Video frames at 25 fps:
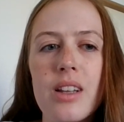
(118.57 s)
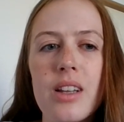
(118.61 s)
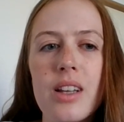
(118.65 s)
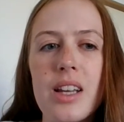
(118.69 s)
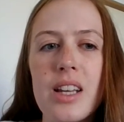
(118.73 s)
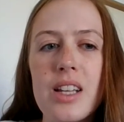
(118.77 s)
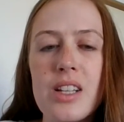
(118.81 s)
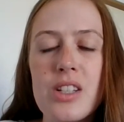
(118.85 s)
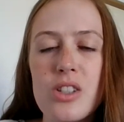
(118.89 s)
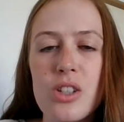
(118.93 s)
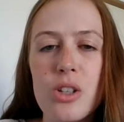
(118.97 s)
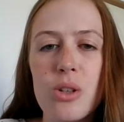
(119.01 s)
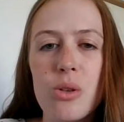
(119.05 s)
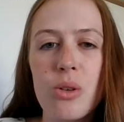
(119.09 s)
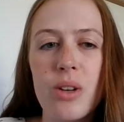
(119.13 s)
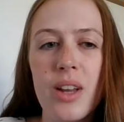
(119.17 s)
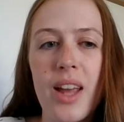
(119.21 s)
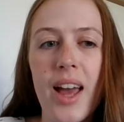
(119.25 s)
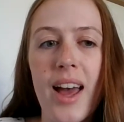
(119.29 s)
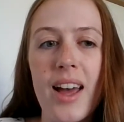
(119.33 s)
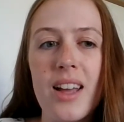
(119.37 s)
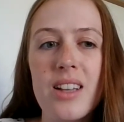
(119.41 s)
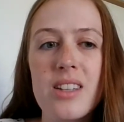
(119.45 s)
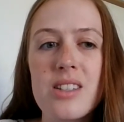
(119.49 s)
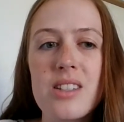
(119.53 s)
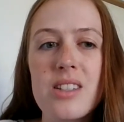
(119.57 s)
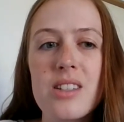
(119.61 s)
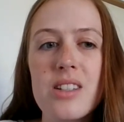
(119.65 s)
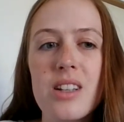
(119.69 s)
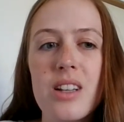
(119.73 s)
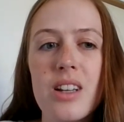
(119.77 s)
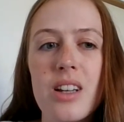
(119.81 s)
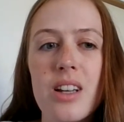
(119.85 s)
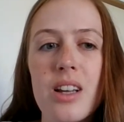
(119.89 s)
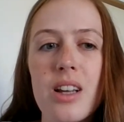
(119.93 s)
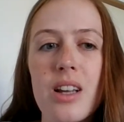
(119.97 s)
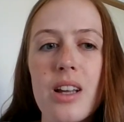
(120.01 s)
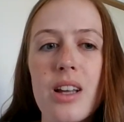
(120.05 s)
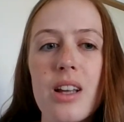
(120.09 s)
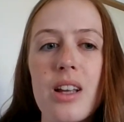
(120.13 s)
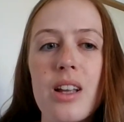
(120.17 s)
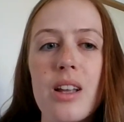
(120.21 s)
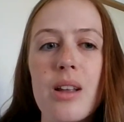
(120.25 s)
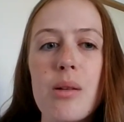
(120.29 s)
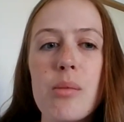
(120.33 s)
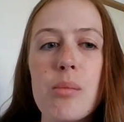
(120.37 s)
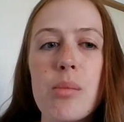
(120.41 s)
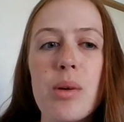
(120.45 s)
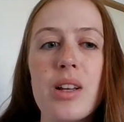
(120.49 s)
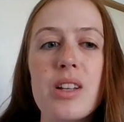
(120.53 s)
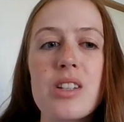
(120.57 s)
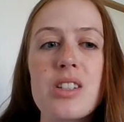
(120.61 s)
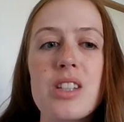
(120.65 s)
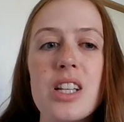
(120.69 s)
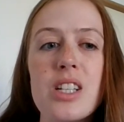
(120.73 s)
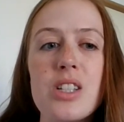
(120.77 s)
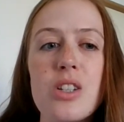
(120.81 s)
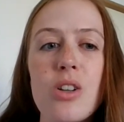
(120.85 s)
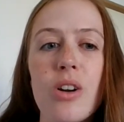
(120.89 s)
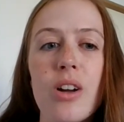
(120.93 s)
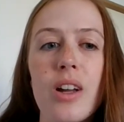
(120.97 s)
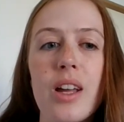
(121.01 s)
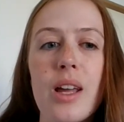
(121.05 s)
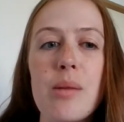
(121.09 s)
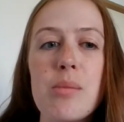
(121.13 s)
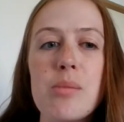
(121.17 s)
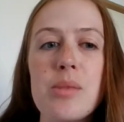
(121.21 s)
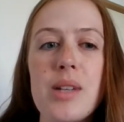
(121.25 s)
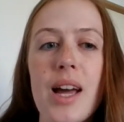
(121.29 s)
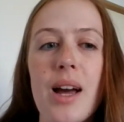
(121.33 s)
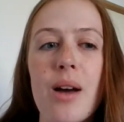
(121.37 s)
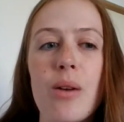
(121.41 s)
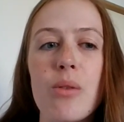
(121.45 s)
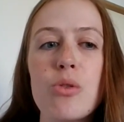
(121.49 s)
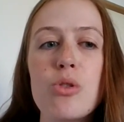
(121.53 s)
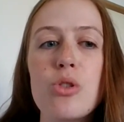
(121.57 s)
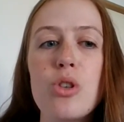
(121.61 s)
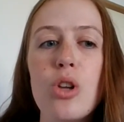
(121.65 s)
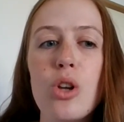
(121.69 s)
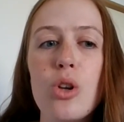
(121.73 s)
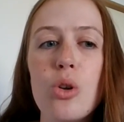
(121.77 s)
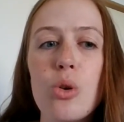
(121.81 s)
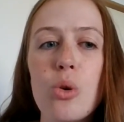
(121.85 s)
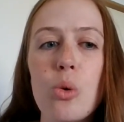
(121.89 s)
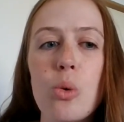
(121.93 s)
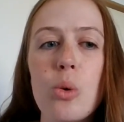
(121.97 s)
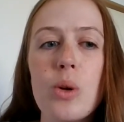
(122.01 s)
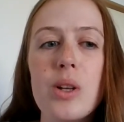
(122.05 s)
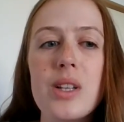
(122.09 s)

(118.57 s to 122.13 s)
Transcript: He soon guessed, because they took him down two